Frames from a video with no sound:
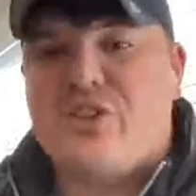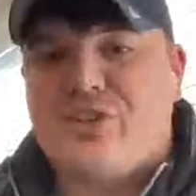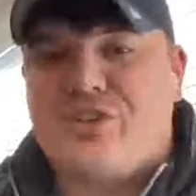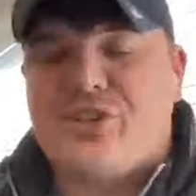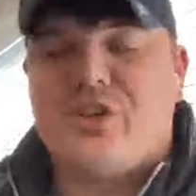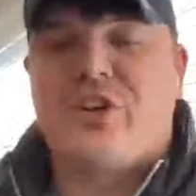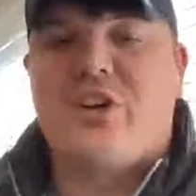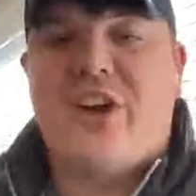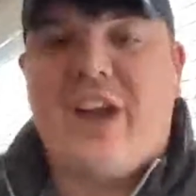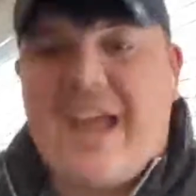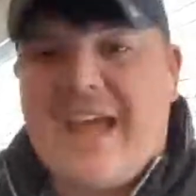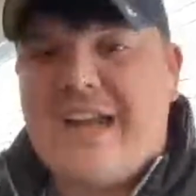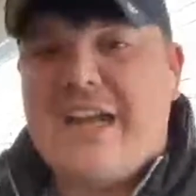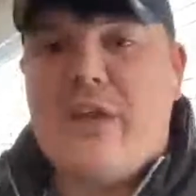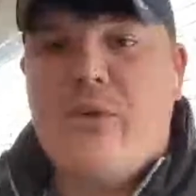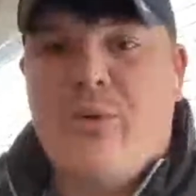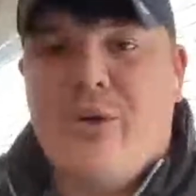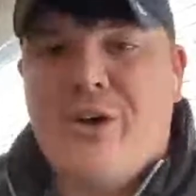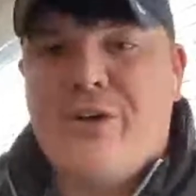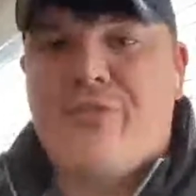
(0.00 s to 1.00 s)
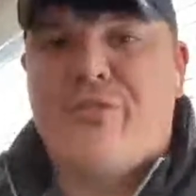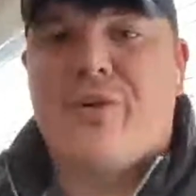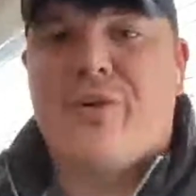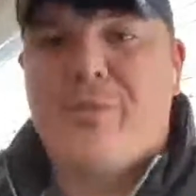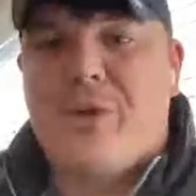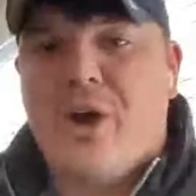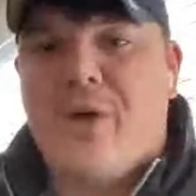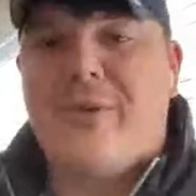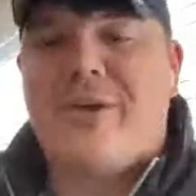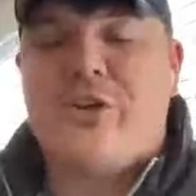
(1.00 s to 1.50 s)
and deter anyone
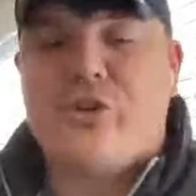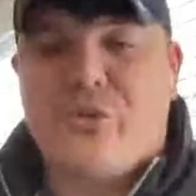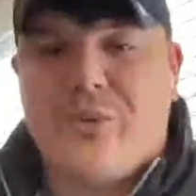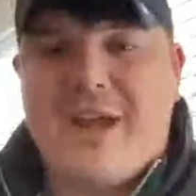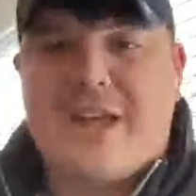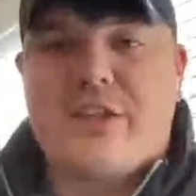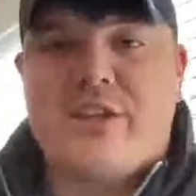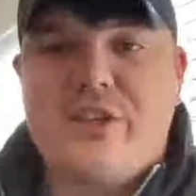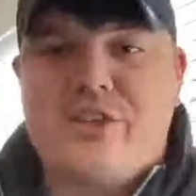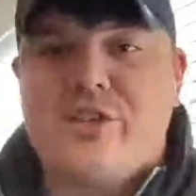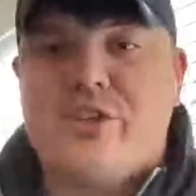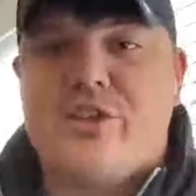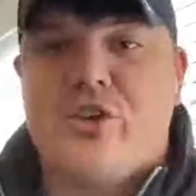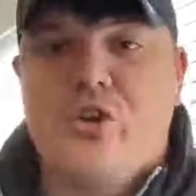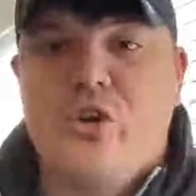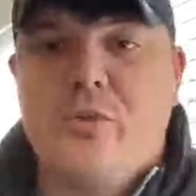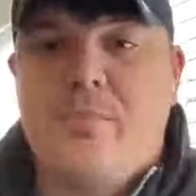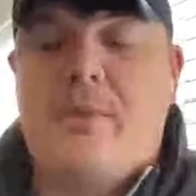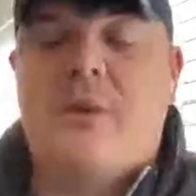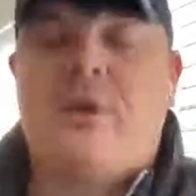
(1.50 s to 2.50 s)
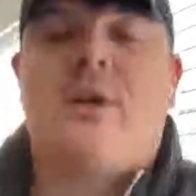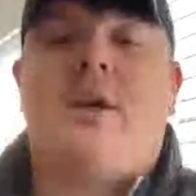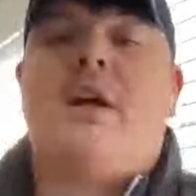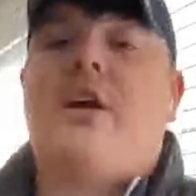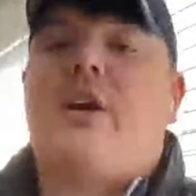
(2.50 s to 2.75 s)
from going directly to the hoop?